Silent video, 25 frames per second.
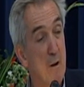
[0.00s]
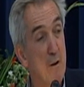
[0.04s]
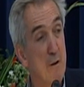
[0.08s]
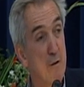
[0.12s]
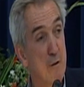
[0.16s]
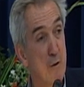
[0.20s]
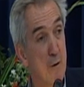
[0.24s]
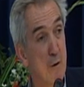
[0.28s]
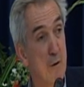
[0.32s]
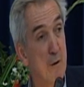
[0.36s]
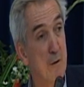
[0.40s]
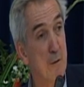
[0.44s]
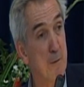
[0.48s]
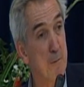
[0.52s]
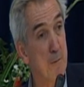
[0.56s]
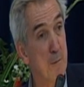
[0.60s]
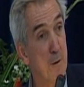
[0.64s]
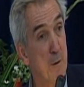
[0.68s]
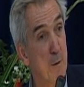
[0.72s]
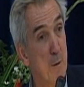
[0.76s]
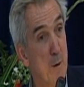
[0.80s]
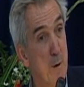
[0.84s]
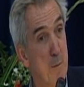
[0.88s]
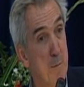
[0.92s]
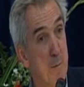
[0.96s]
during the
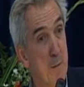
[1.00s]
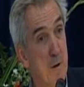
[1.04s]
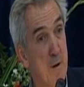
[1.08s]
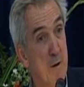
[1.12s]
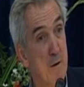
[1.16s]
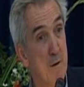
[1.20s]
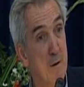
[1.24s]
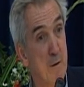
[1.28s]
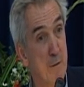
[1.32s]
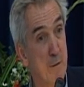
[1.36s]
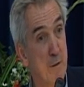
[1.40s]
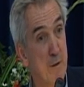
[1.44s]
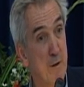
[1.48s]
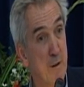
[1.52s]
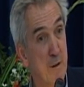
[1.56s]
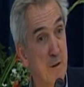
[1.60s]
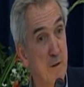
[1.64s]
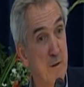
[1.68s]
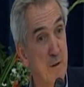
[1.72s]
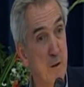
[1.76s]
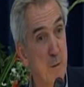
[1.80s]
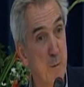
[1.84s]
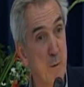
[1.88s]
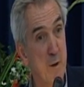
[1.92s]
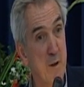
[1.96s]
follow-up period of
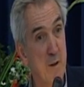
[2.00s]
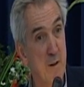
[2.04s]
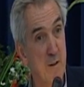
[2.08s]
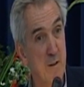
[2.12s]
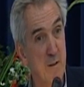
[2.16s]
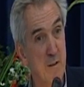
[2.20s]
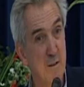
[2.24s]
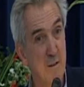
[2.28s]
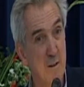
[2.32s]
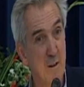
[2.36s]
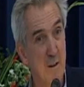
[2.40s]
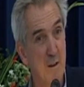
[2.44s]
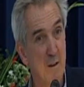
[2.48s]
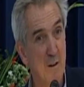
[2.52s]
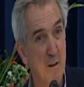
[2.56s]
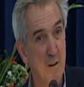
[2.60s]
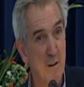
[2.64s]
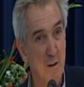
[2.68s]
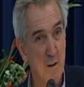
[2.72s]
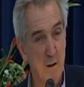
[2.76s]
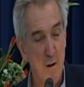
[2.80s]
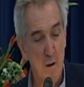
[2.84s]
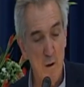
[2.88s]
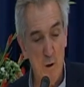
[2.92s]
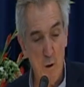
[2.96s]
60 weeks.
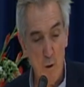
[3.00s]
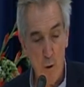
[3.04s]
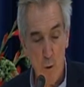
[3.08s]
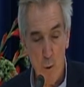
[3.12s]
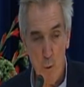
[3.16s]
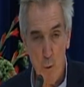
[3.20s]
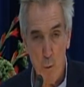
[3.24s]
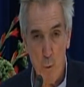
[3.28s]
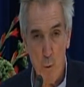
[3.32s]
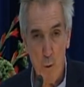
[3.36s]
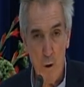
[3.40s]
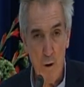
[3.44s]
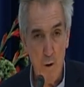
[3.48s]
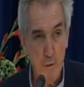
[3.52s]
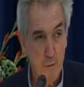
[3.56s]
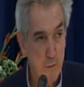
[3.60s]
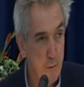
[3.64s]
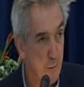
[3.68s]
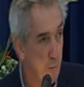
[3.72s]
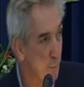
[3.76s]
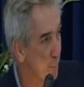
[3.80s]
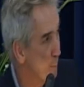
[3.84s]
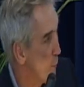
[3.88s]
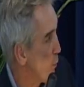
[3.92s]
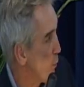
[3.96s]
Whereas it's